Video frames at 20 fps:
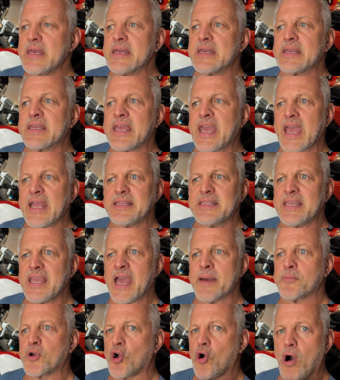
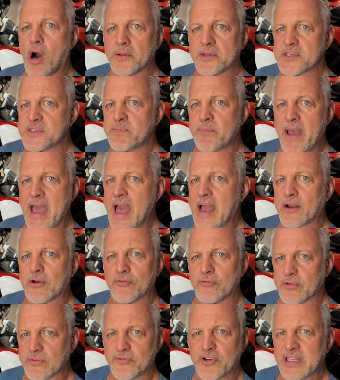KTM called us back
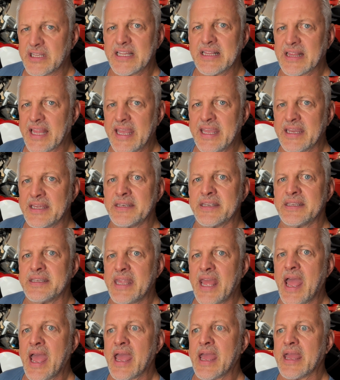really late in the
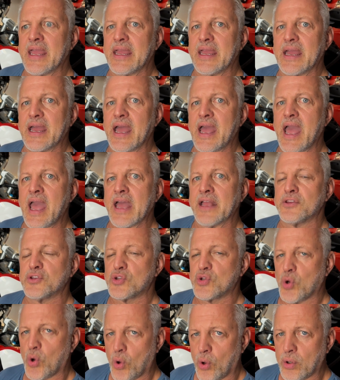day and
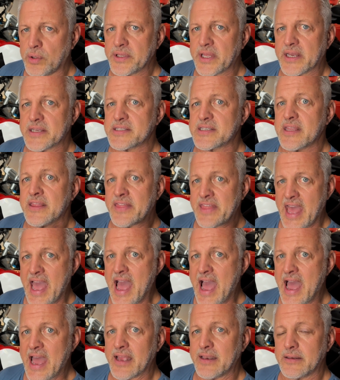told us
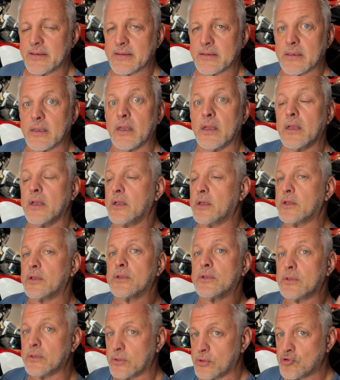that,
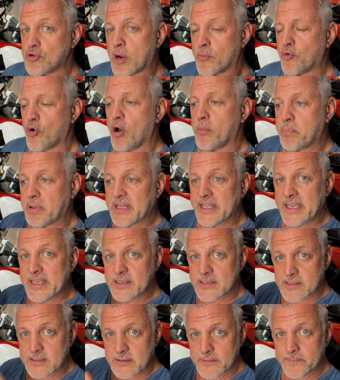drum roll
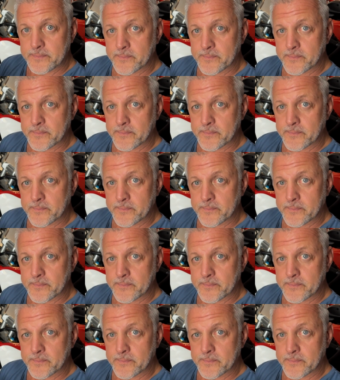please,